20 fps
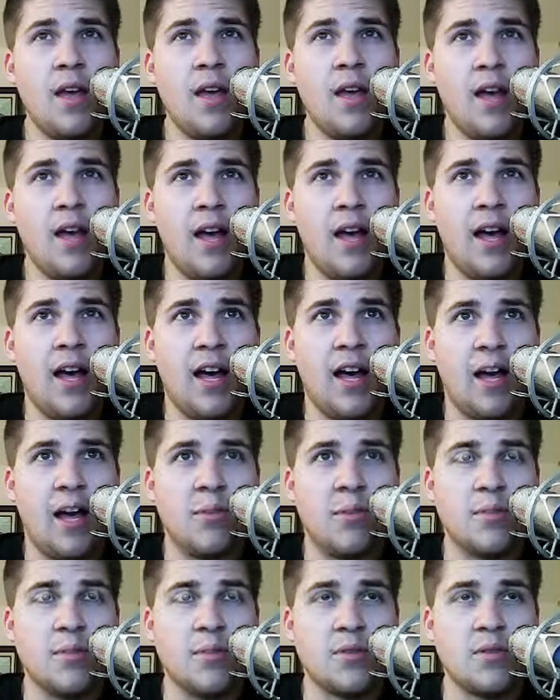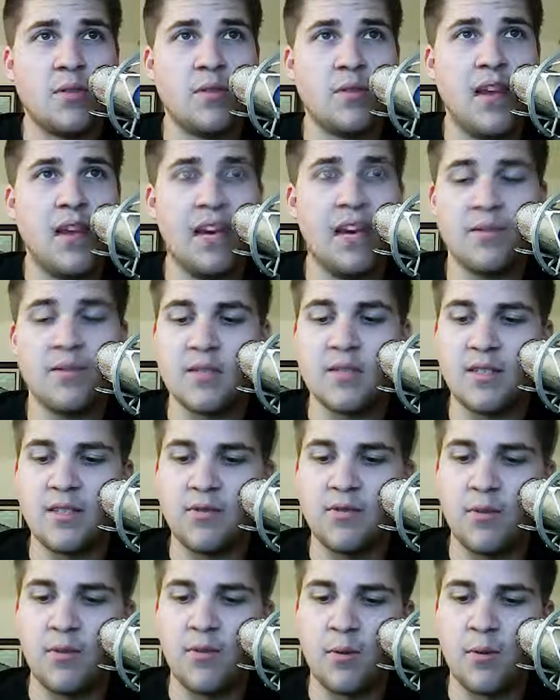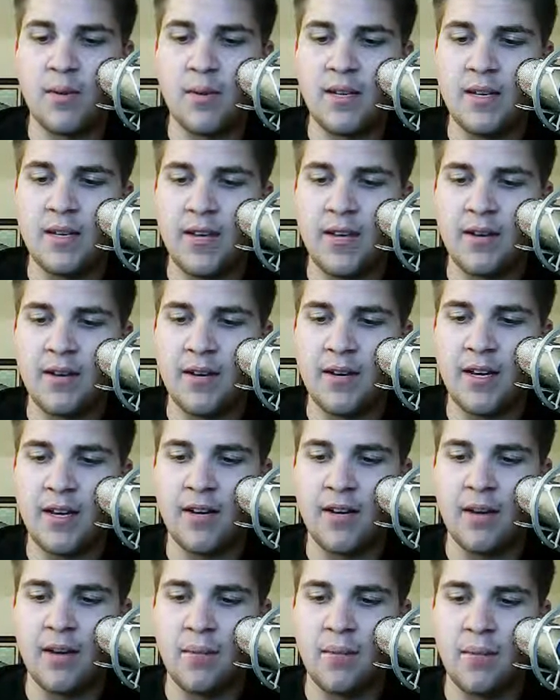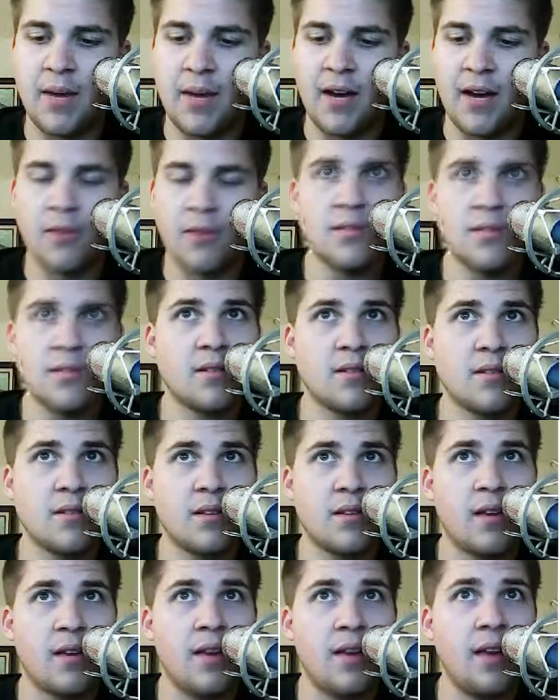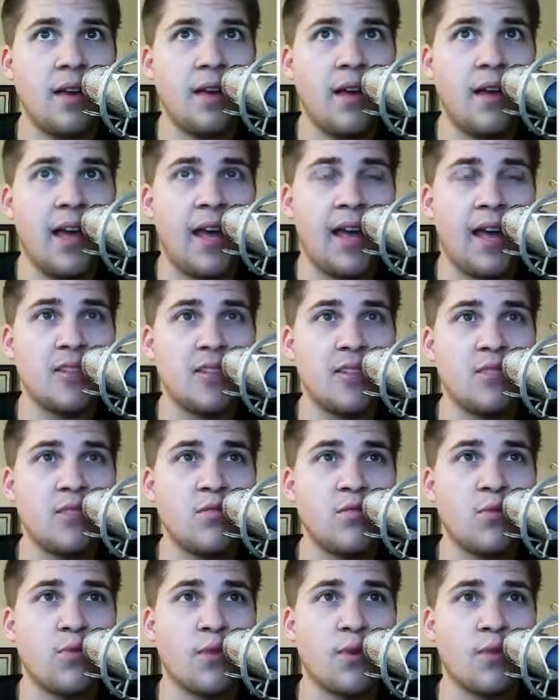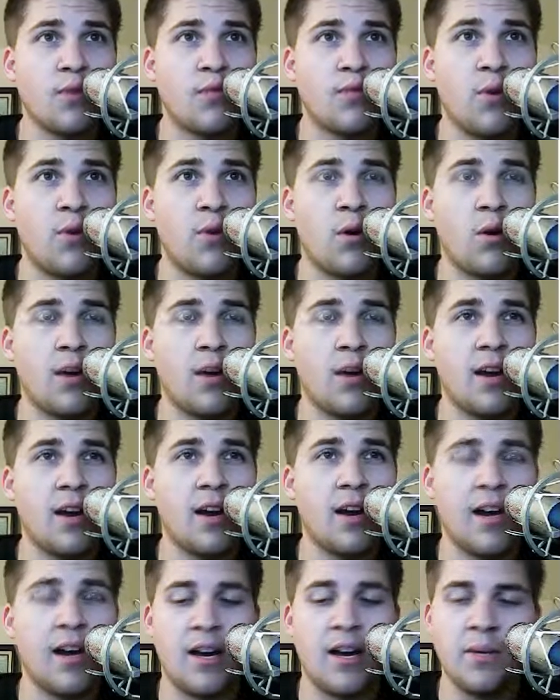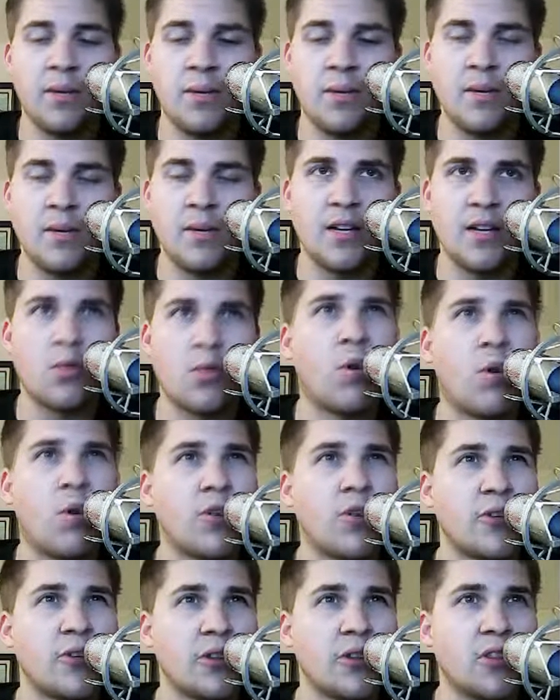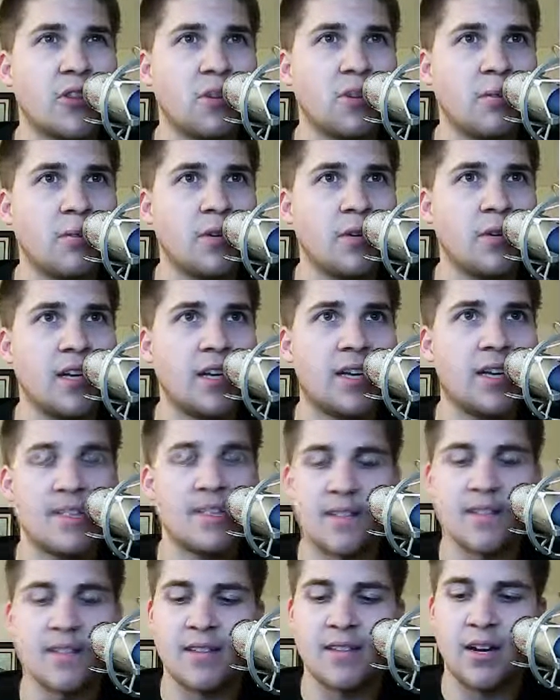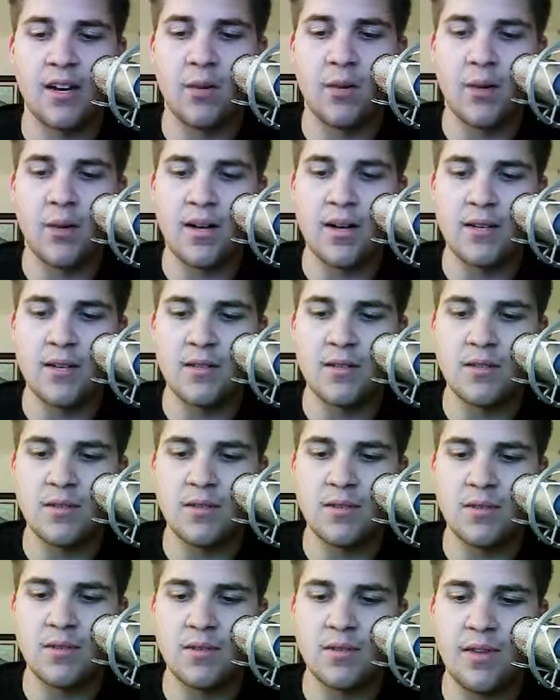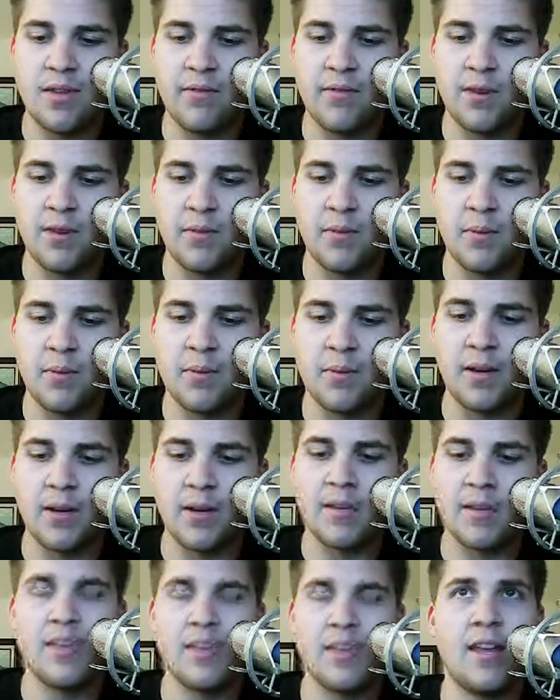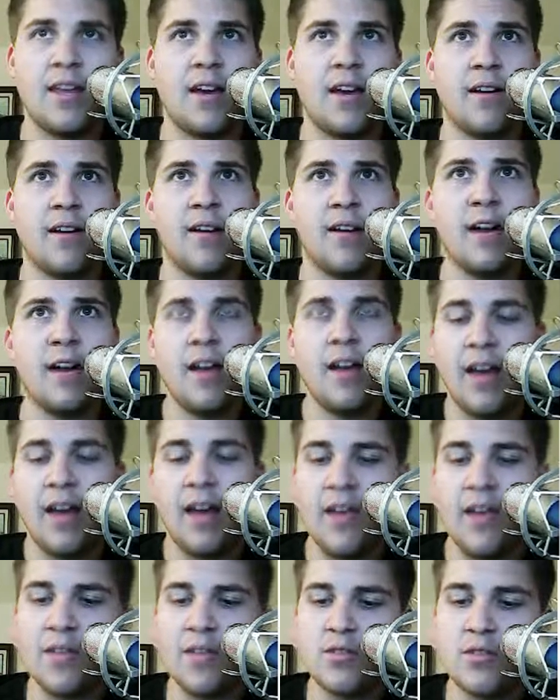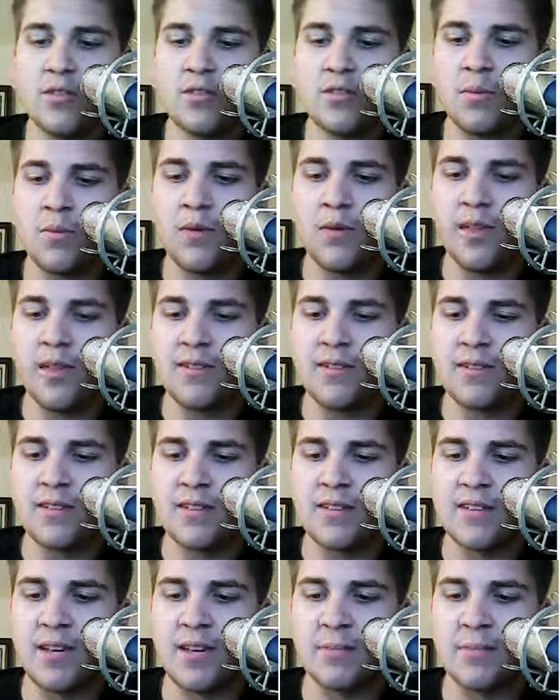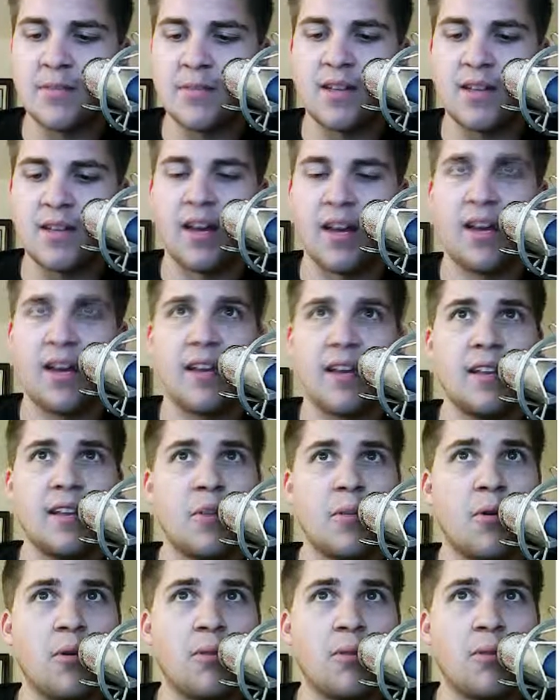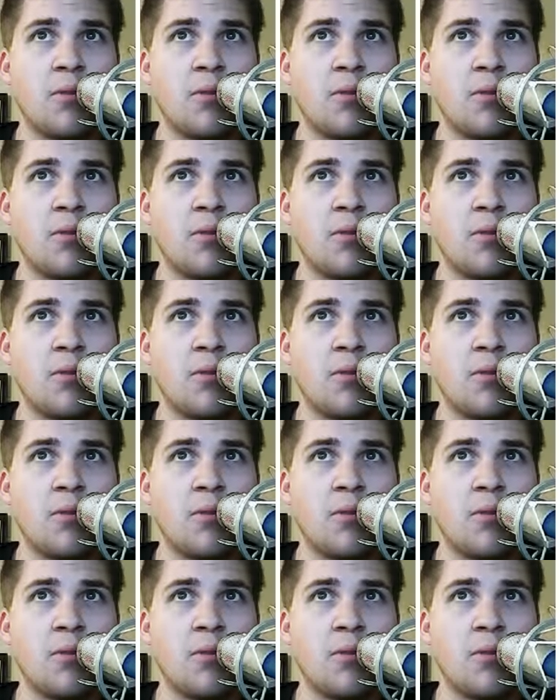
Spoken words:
so negative 64 would be down here about, and 244 would be in quadrant 3 because it's not quite to 270, would be right there. And those two both have the same sign. They both,